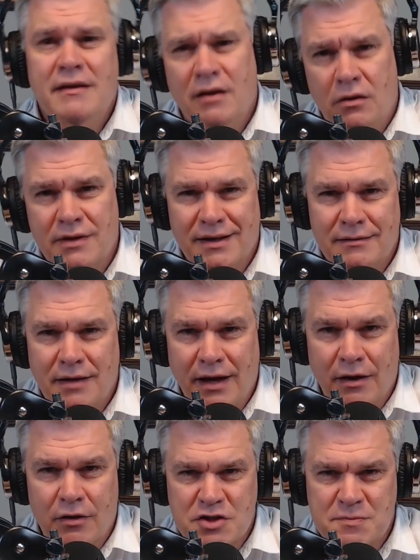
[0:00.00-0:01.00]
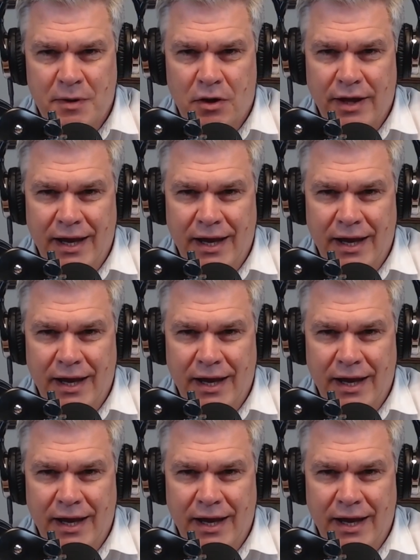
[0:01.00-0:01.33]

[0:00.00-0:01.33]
Oh, and air is spelled